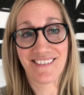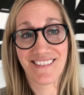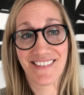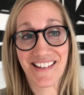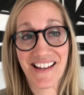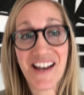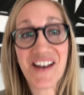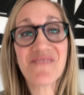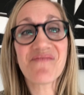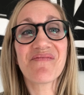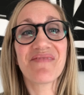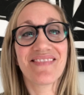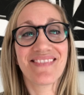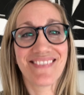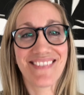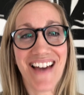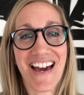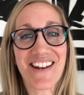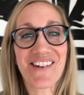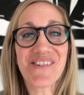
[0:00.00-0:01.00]
Yep,
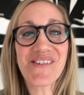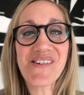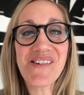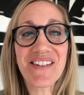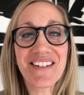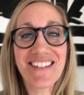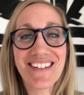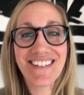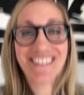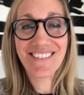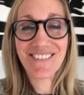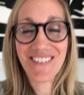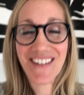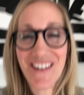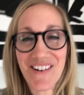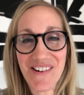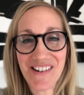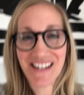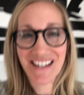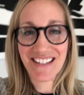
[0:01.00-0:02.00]
that old
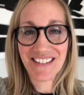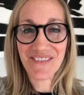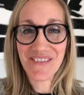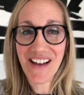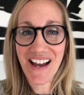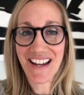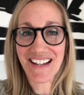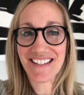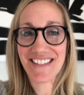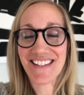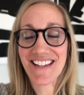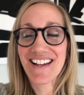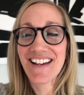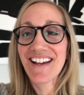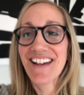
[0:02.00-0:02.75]
recording device.